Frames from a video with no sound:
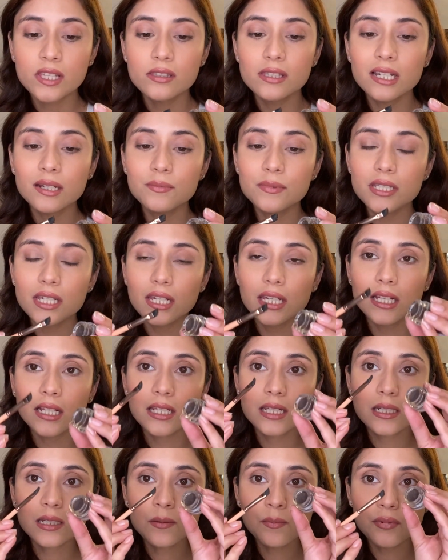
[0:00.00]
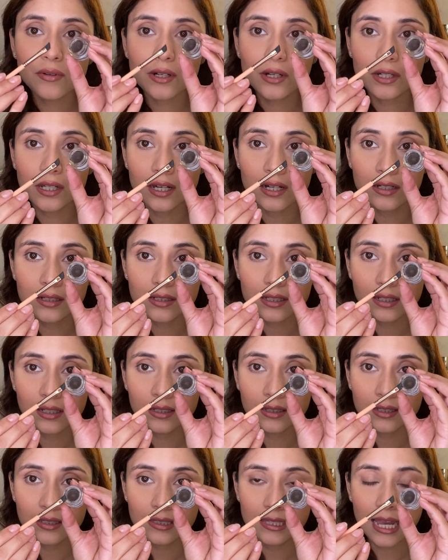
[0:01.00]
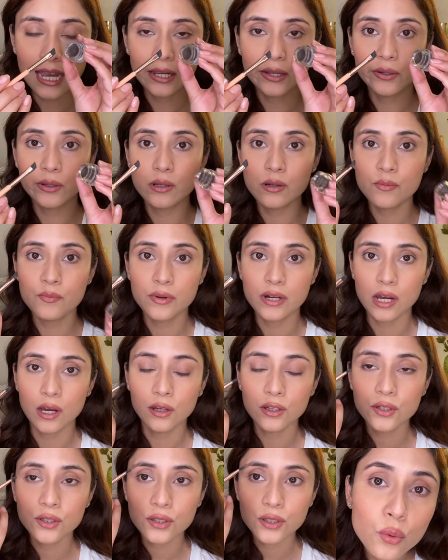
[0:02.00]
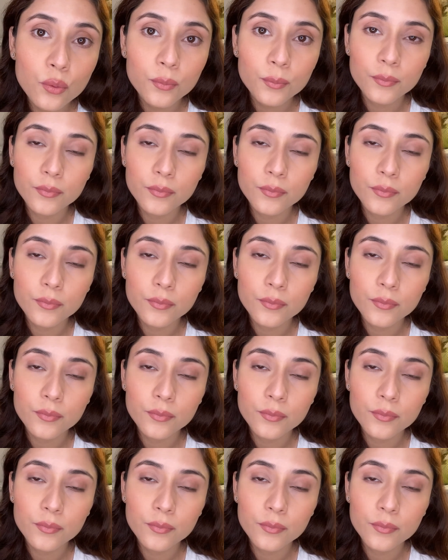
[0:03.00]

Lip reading: So I'm taking a little product in this angular brush.